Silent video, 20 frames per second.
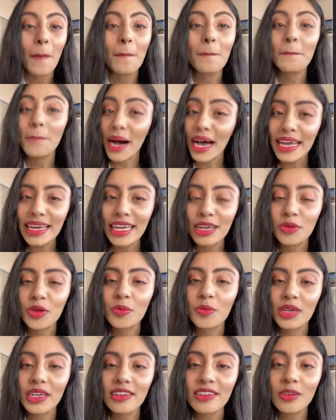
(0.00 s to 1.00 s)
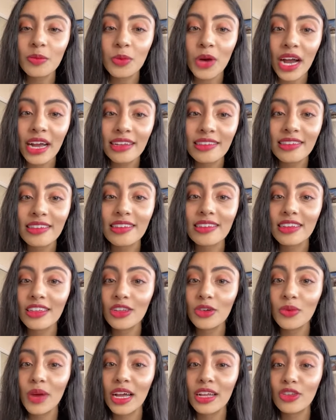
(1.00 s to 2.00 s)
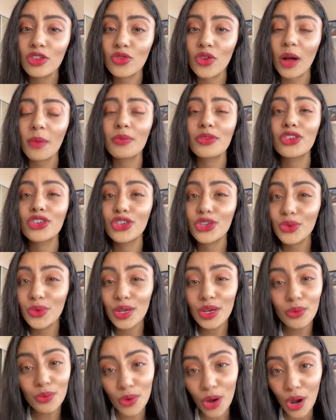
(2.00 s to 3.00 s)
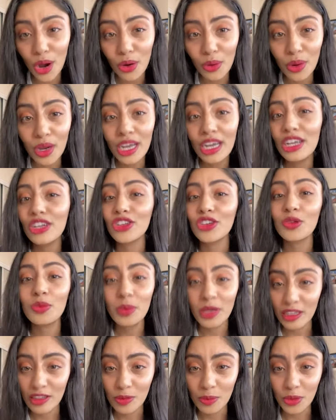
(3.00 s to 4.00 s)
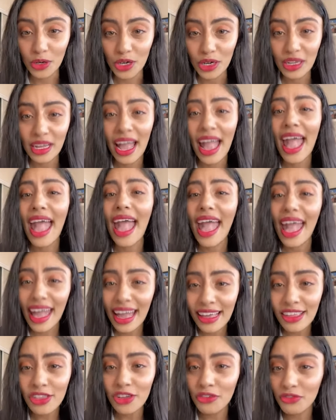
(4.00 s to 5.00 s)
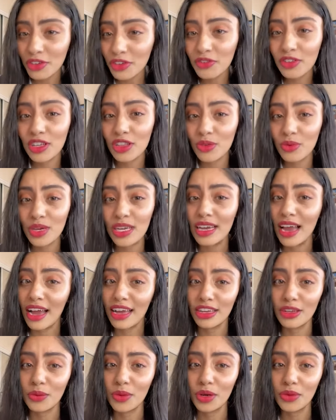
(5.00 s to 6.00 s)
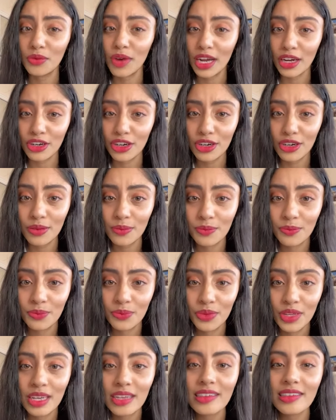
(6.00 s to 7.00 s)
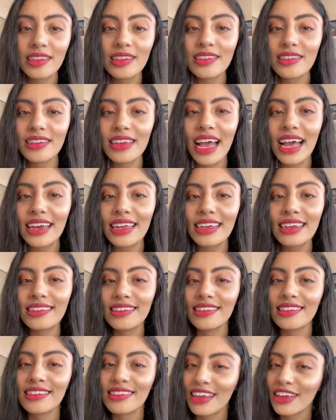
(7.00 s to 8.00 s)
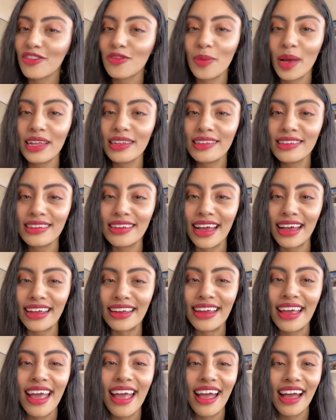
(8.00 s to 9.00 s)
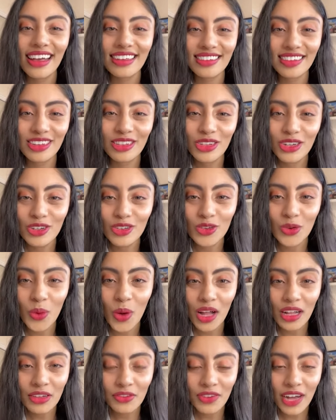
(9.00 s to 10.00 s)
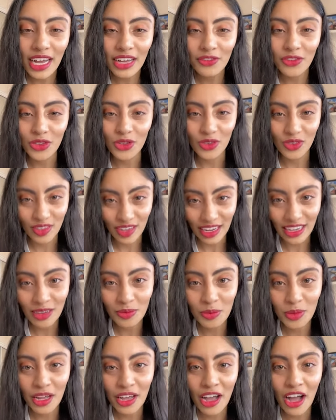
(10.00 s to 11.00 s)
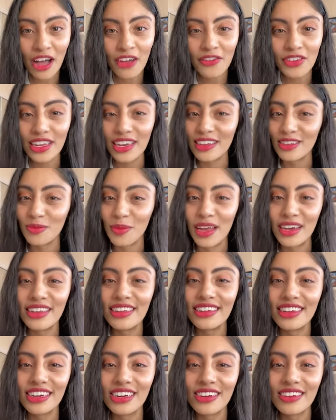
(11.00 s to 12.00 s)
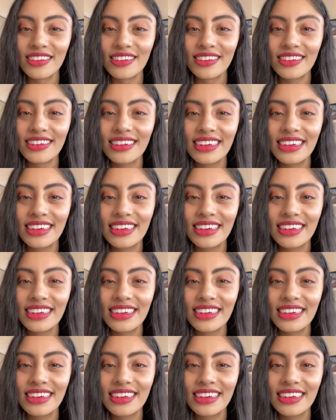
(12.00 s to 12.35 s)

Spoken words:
But it would be a surprise to see the Reds drop 2 in a row to Pittsburgh and their 53-91 record. Cincinnati is a safe bet tonight as they look to qualify for their second playoff in as many years.